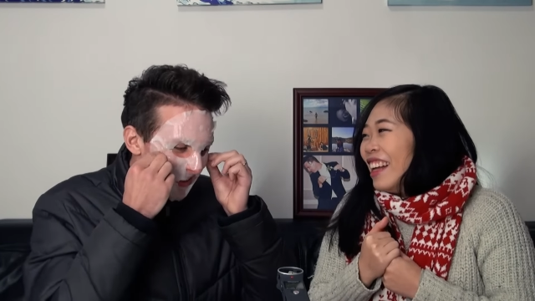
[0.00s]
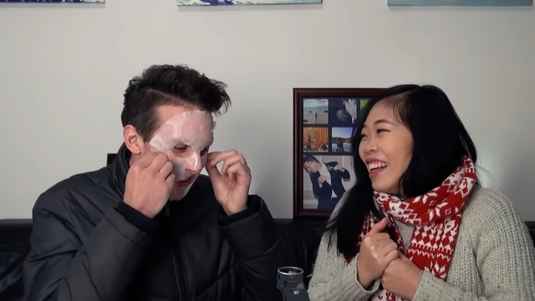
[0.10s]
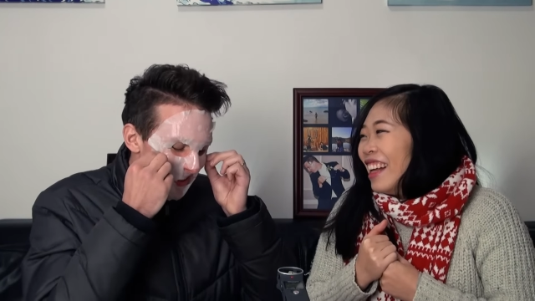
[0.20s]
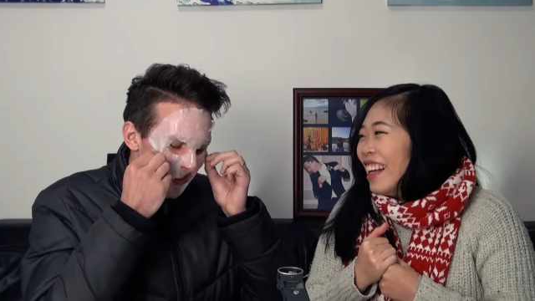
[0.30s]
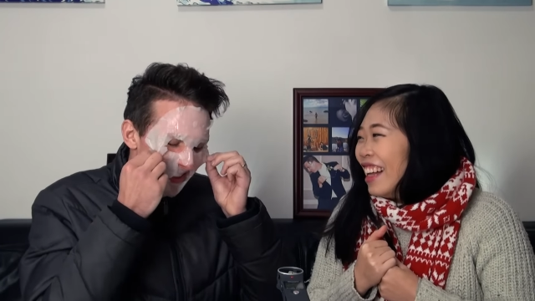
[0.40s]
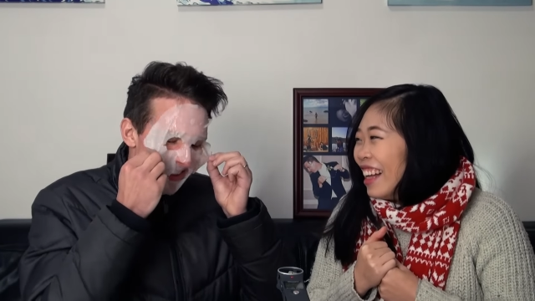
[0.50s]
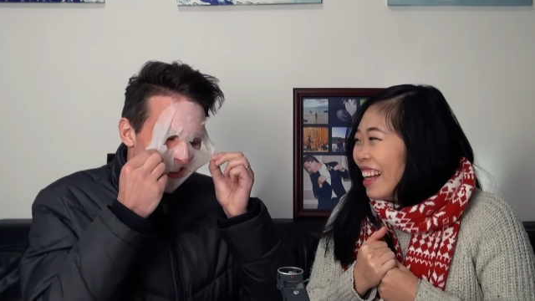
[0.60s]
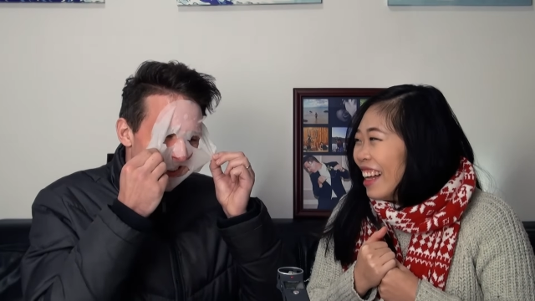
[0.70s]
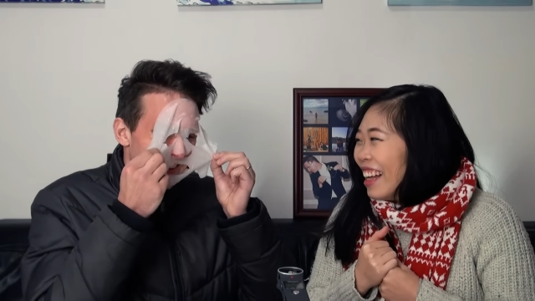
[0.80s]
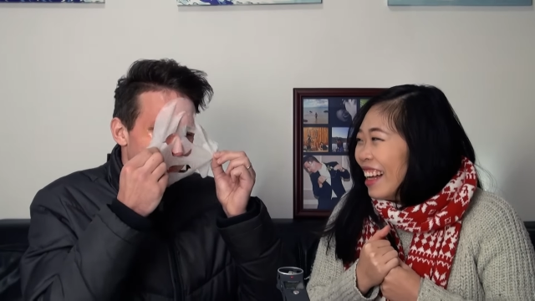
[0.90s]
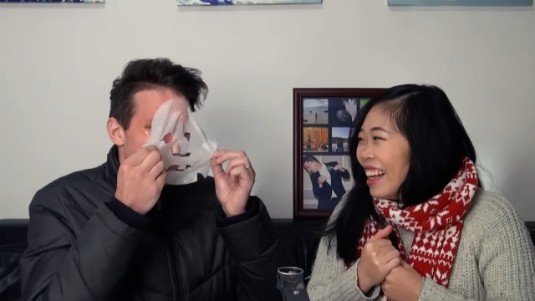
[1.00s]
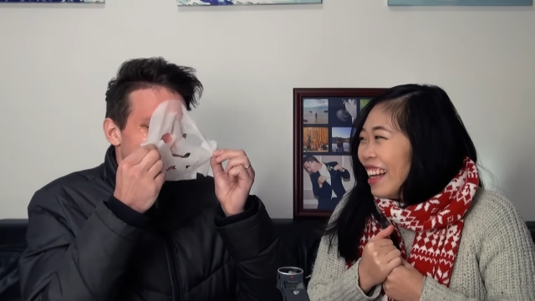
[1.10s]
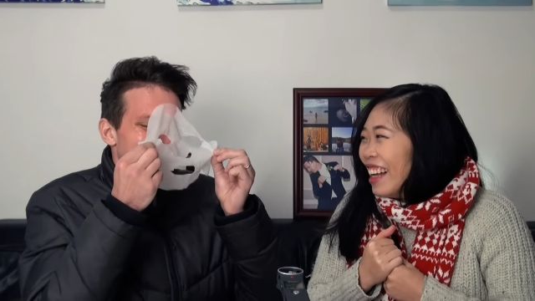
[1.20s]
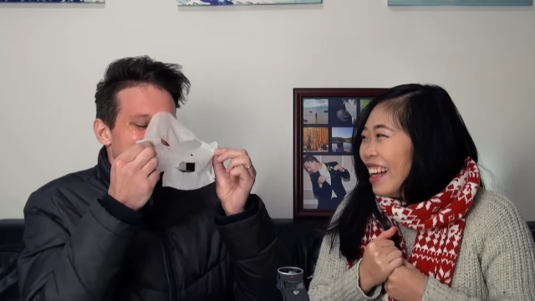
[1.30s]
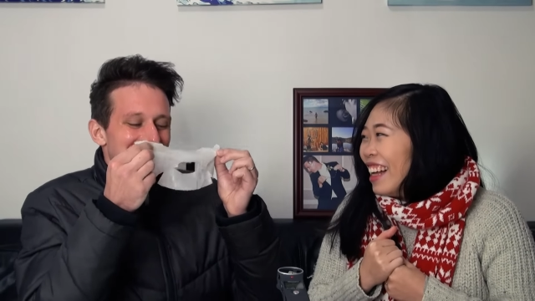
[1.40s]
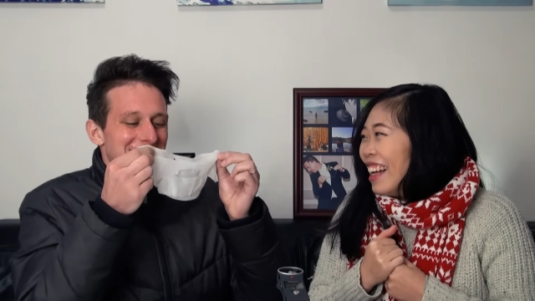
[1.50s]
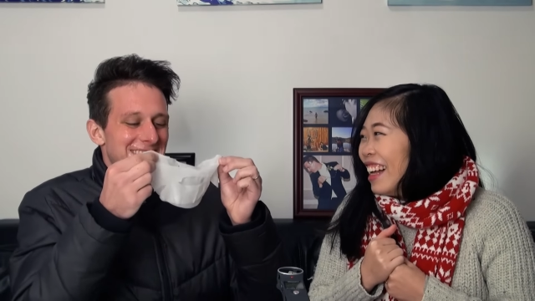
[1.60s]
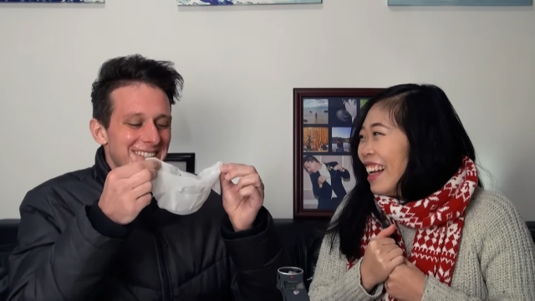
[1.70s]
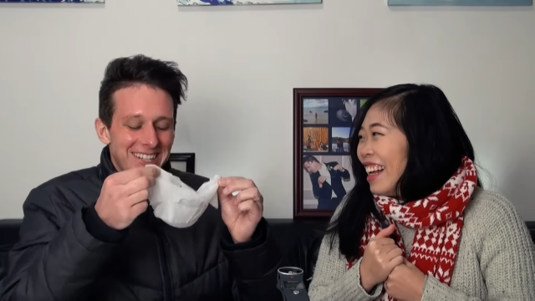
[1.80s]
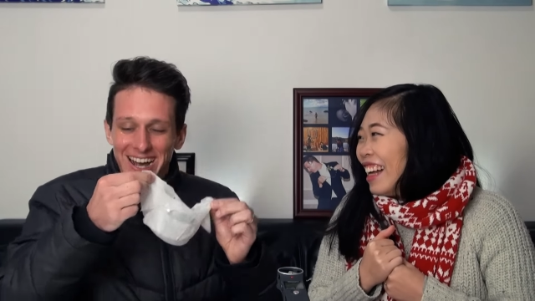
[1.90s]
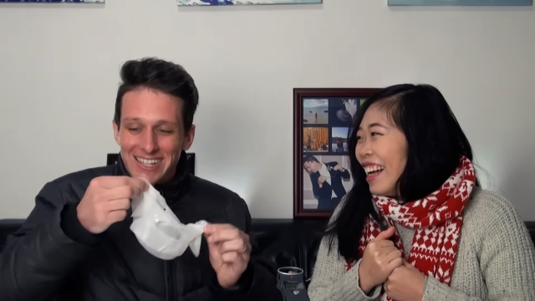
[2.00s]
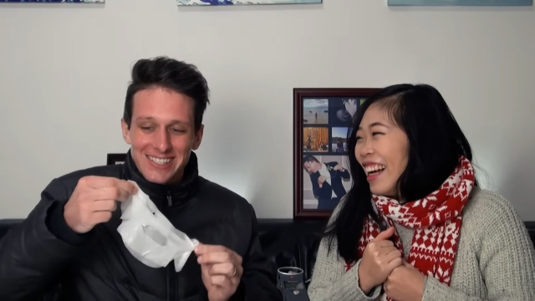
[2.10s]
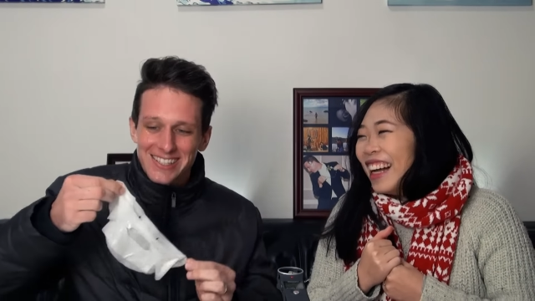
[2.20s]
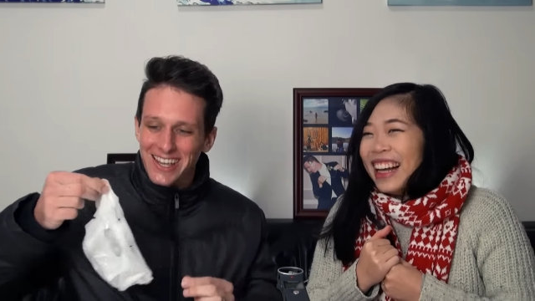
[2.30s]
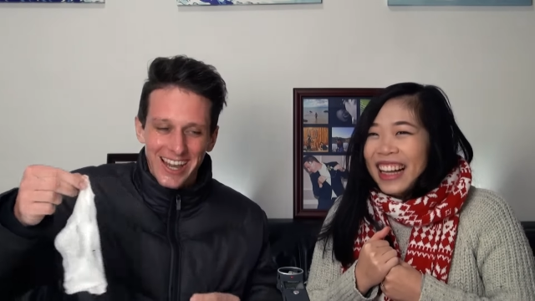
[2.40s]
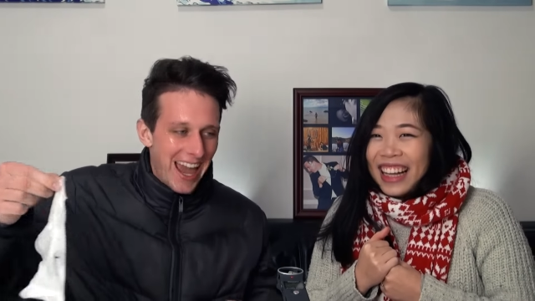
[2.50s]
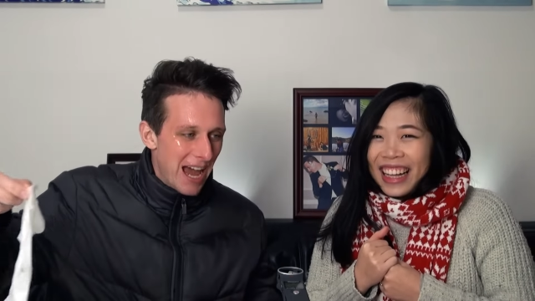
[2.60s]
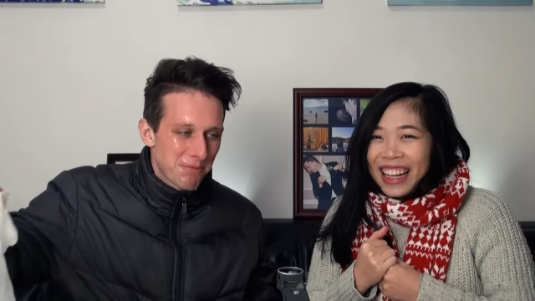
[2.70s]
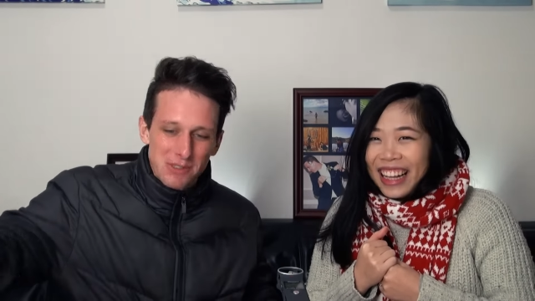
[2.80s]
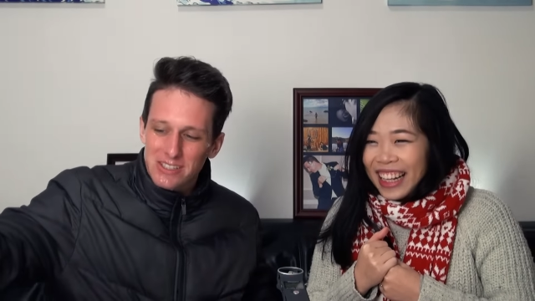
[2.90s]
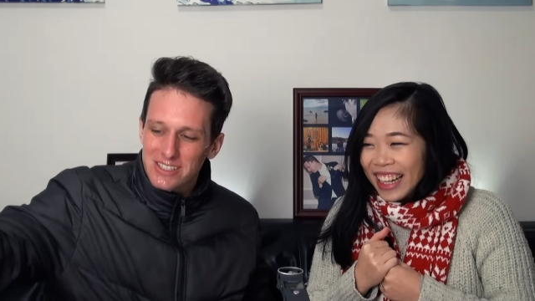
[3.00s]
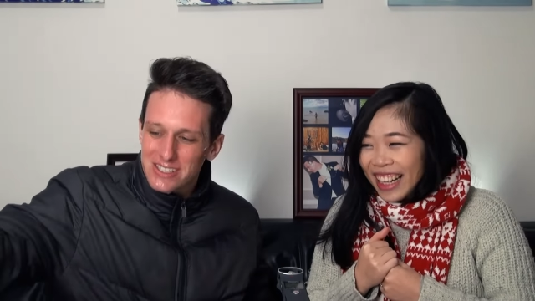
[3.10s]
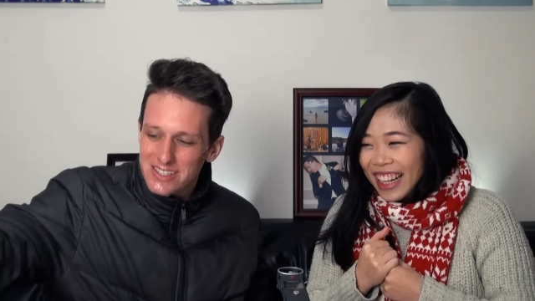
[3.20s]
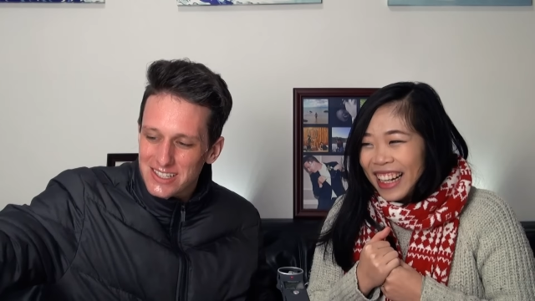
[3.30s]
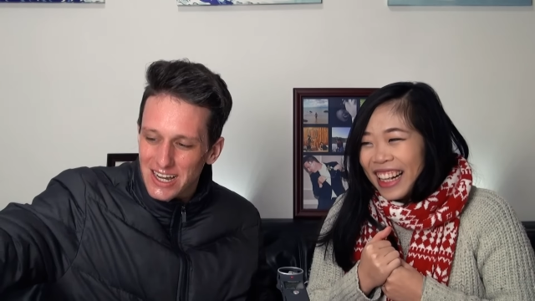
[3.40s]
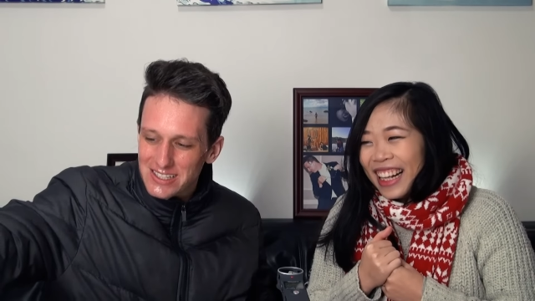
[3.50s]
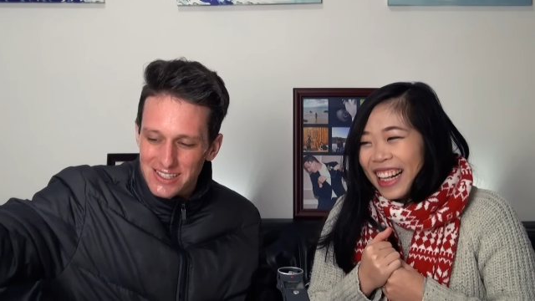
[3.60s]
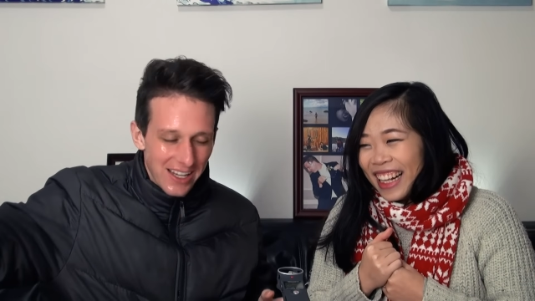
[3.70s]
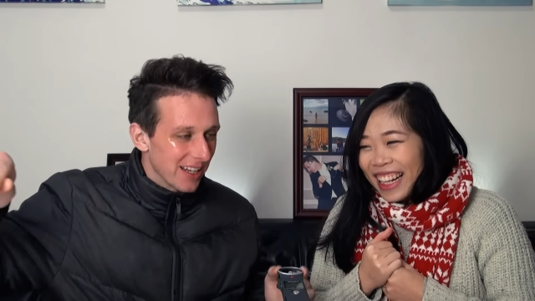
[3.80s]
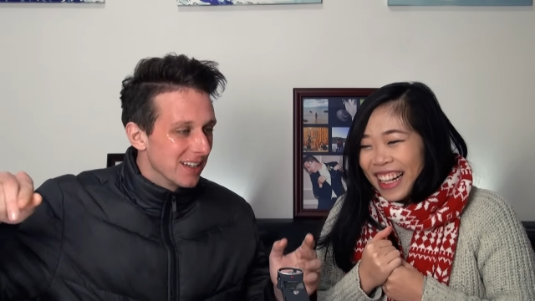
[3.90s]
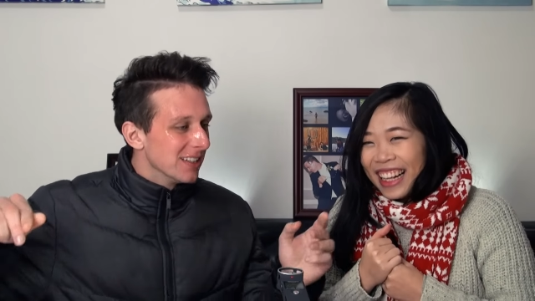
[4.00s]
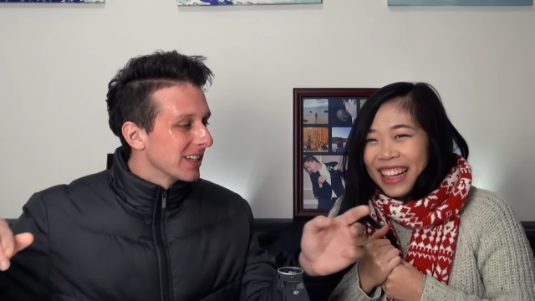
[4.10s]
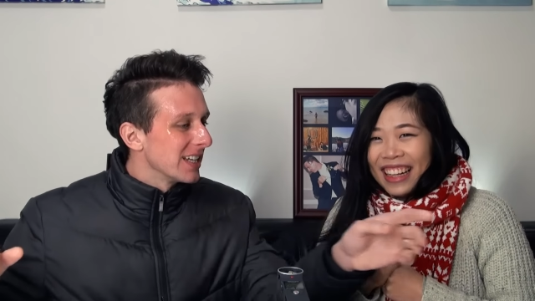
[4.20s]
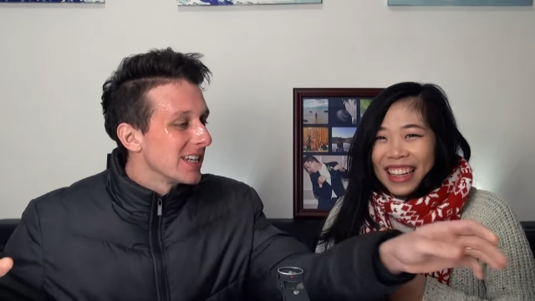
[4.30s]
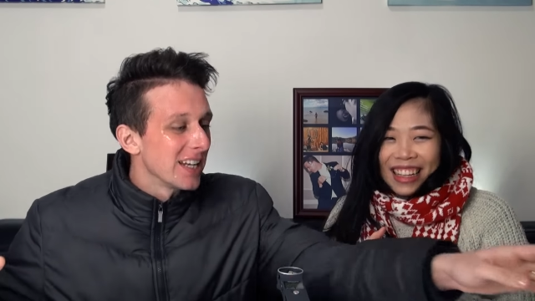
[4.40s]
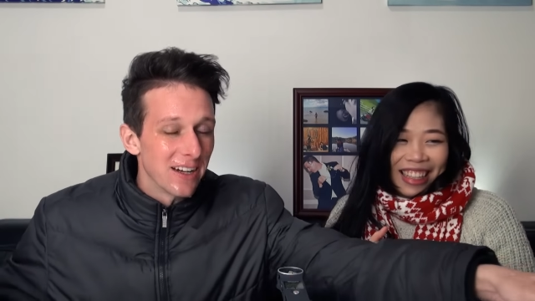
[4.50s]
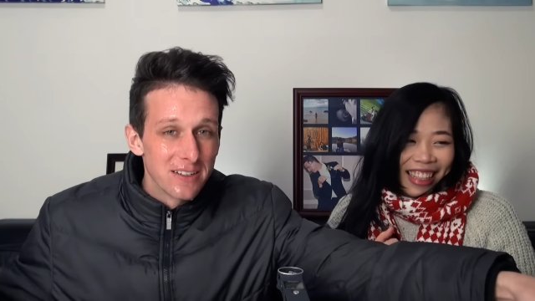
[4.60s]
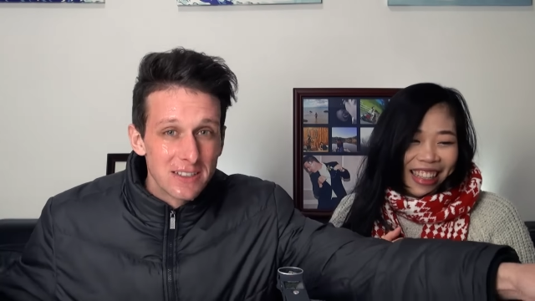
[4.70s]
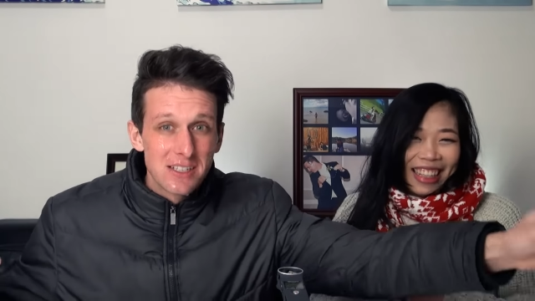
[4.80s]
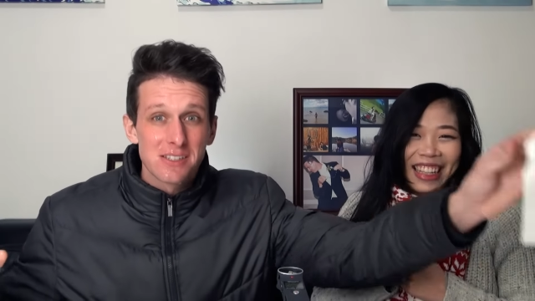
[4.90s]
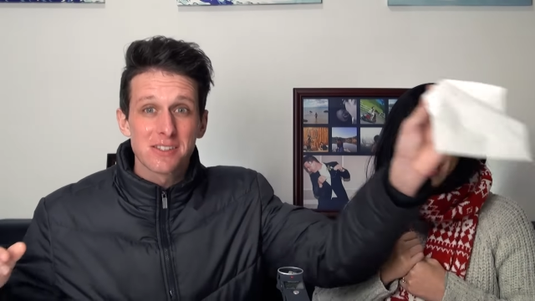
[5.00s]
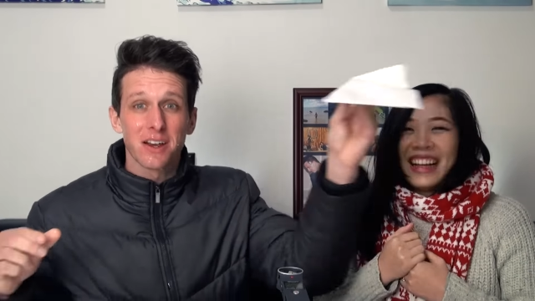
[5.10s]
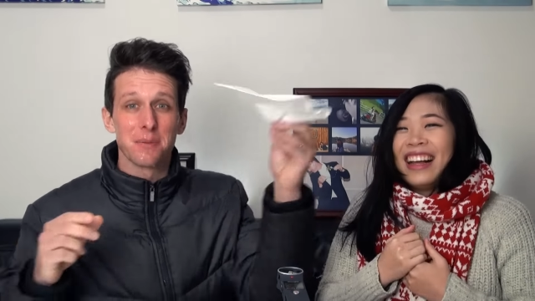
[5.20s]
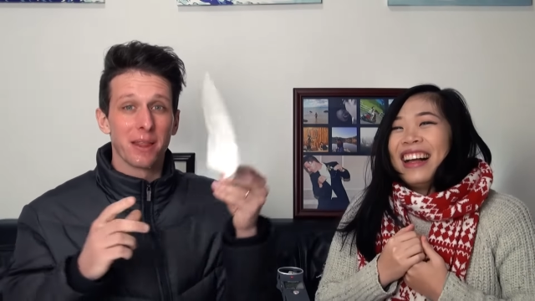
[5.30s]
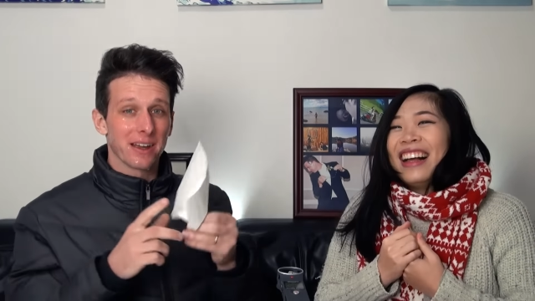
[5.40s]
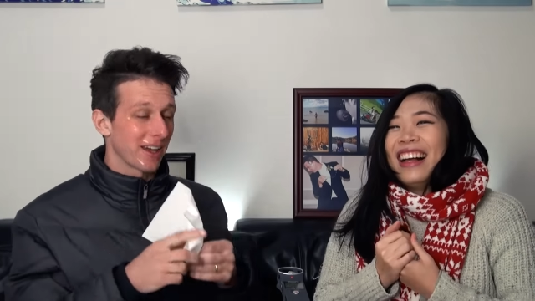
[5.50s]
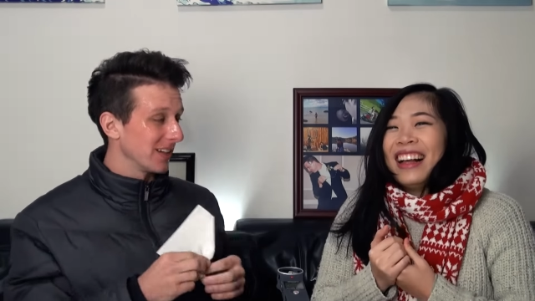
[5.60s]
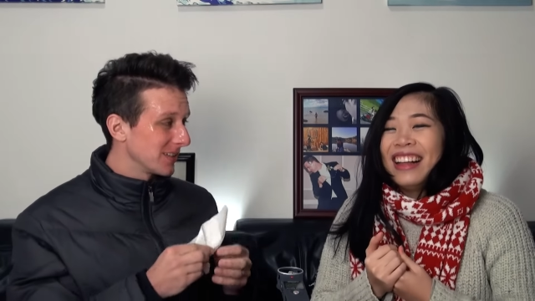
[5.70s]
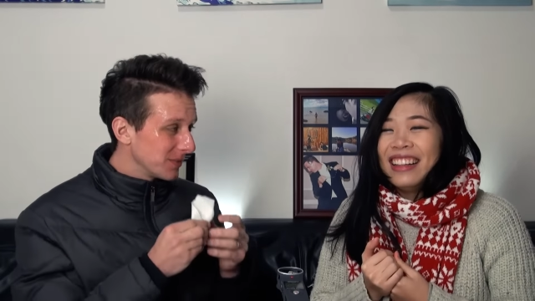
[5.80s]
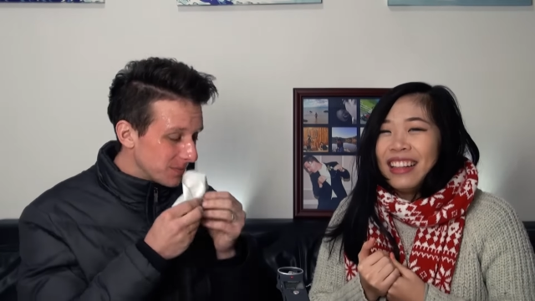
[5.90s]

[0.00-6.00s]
Speaker 1: this is disgusting absolutely disgusting continue sorry about that guys